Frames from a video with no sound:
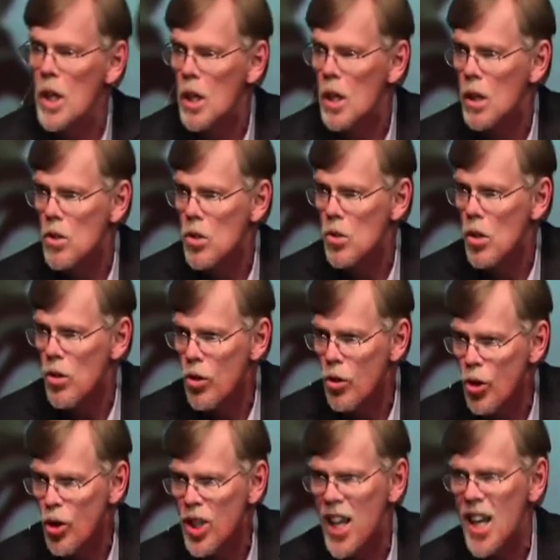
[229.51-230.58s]
Some
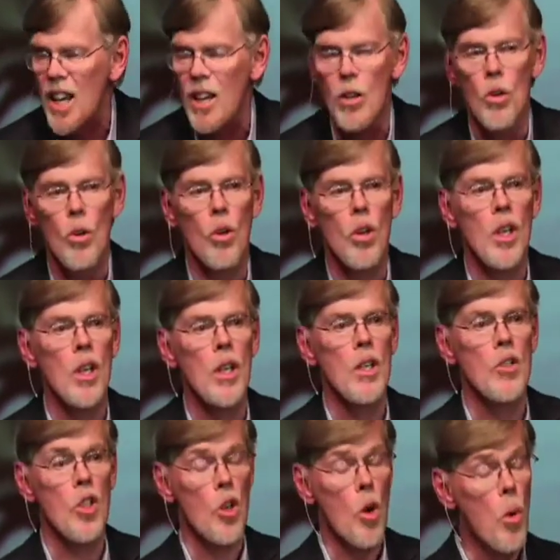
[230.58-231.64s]
kids, the third
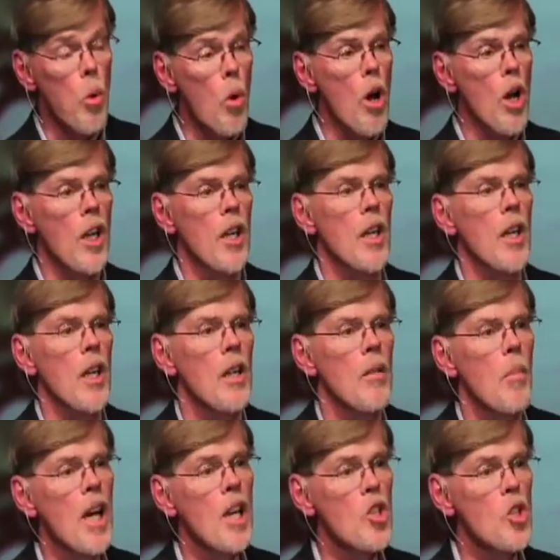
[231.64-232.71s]
category, it's a
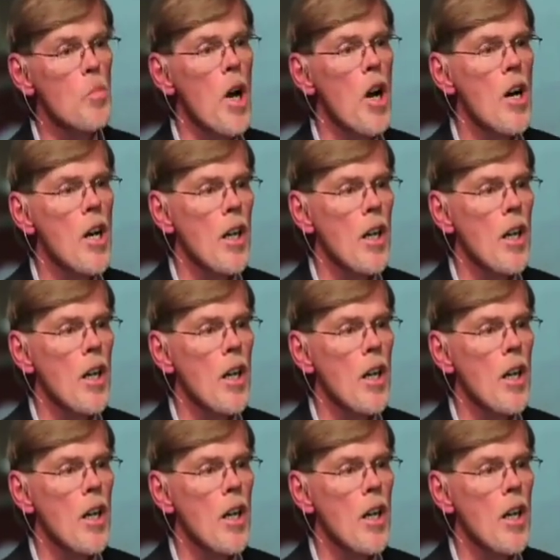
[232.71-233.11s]
quality.